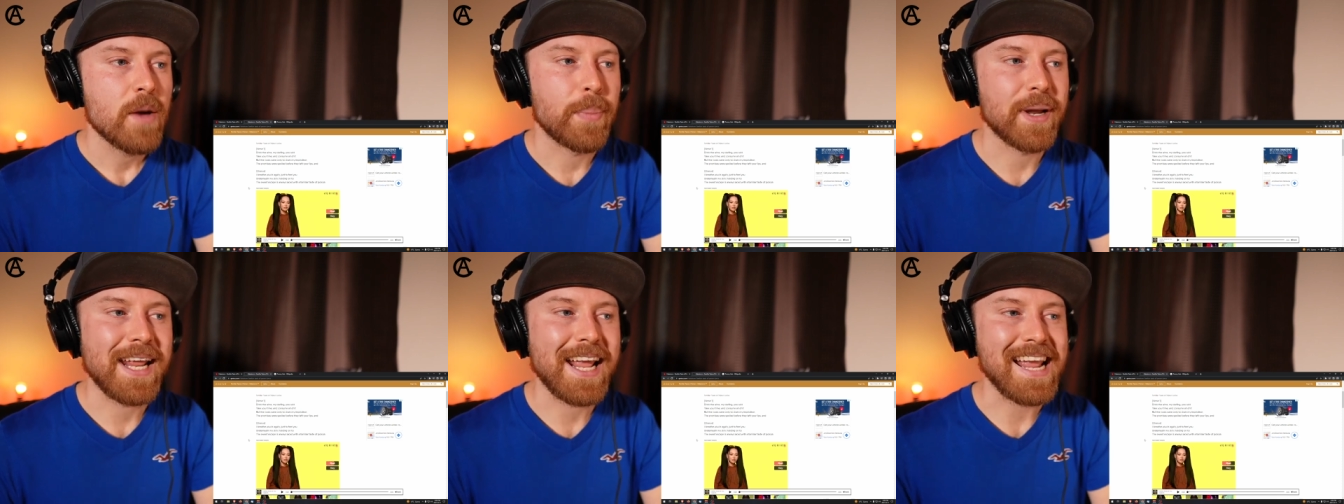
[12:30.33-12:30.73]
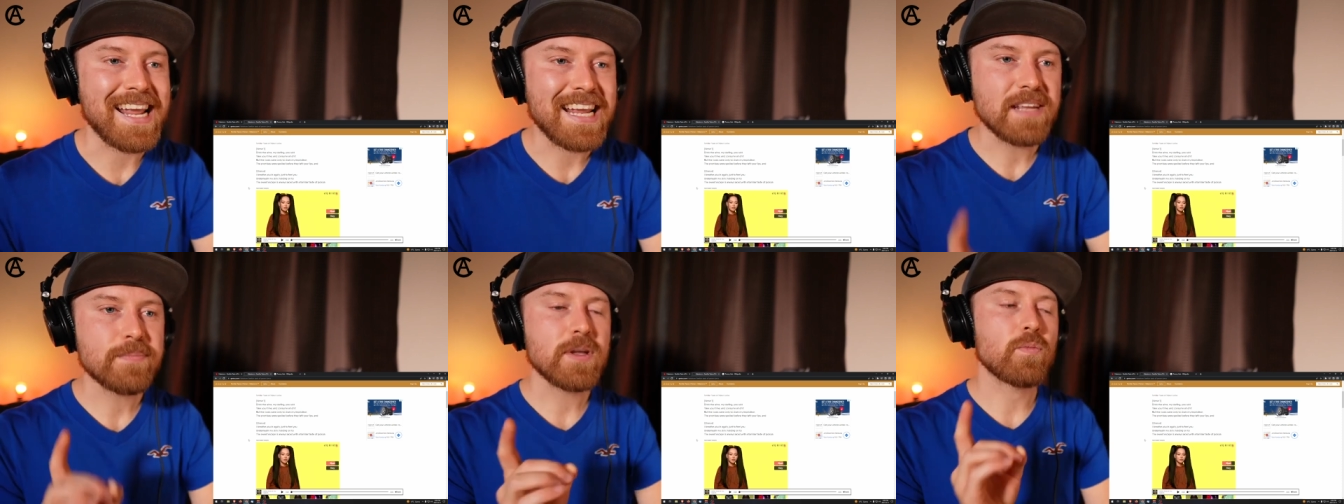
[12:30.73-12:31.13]
But
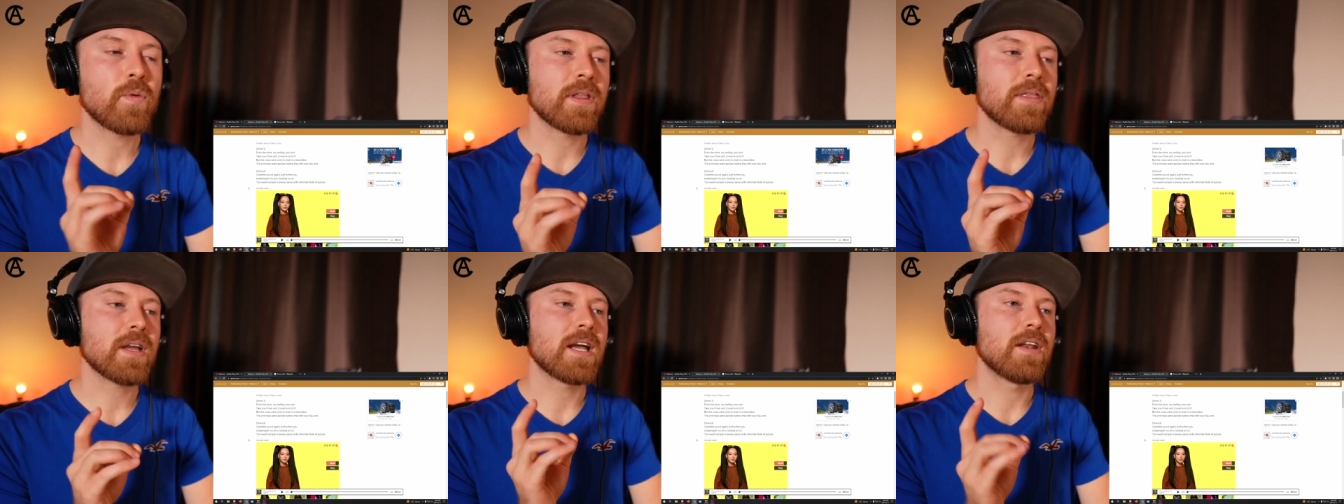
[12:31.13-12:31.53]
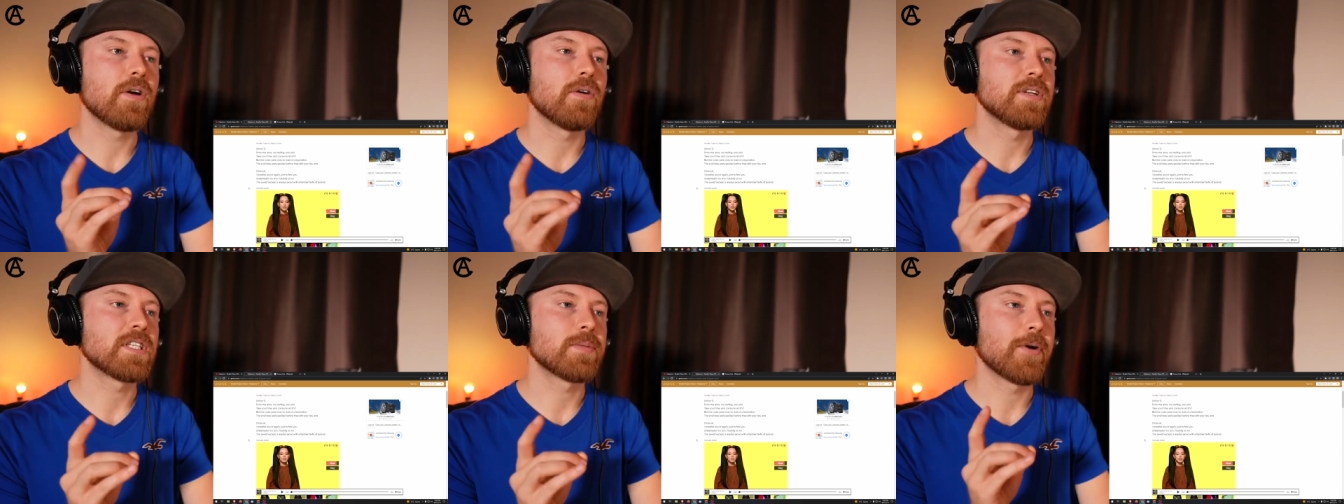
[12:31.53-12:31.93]
Amy, one thing I
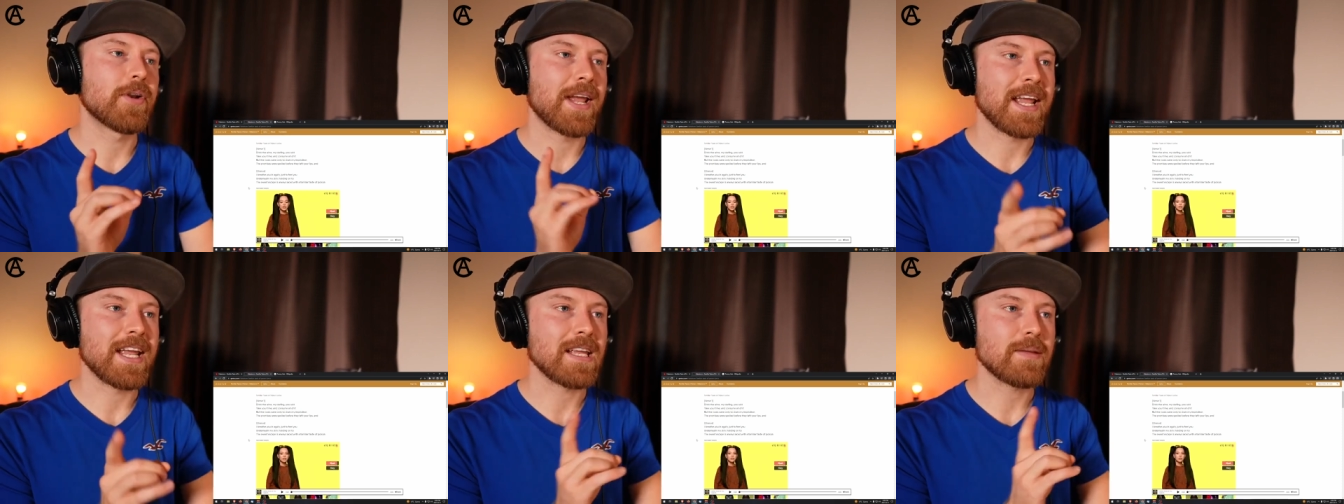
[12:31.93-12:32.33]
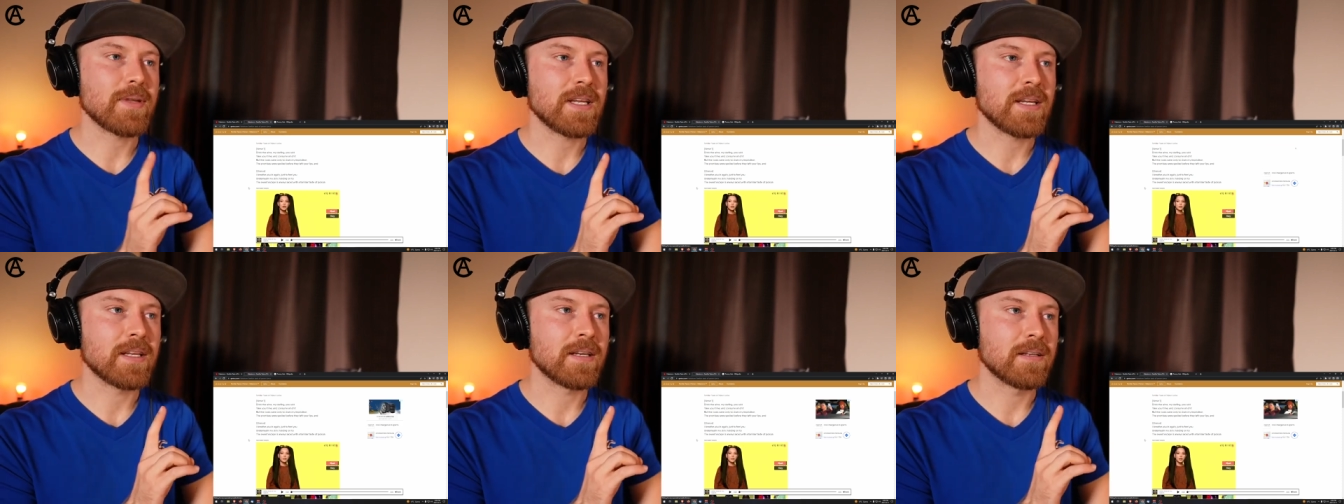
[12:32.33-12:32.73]
noticed about
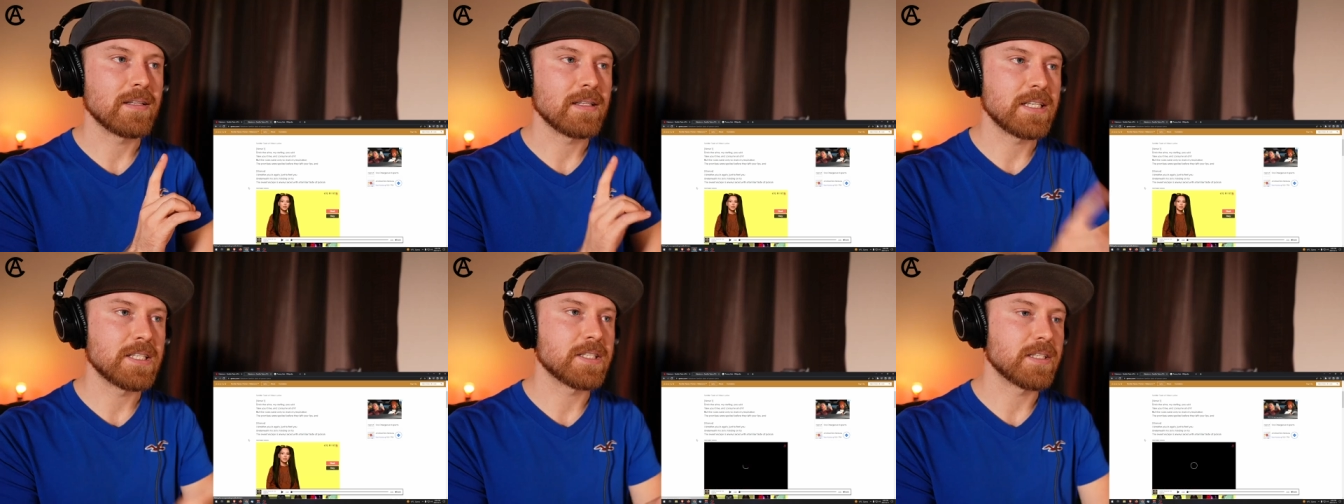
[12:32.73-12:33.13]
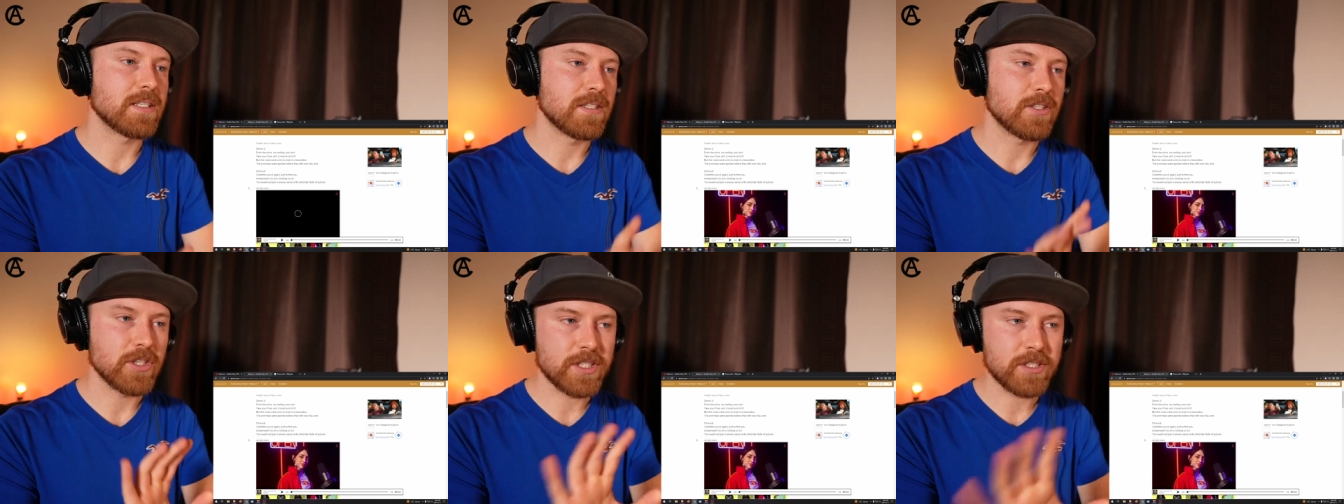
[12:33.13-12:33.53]
Amy and
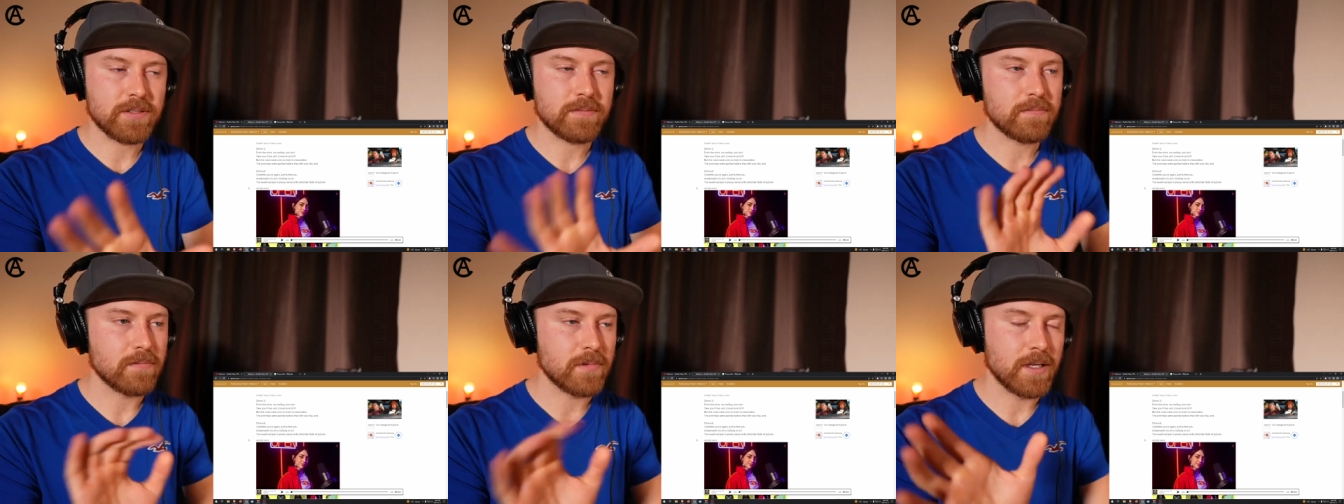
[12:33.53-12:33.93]
Lizzie, just,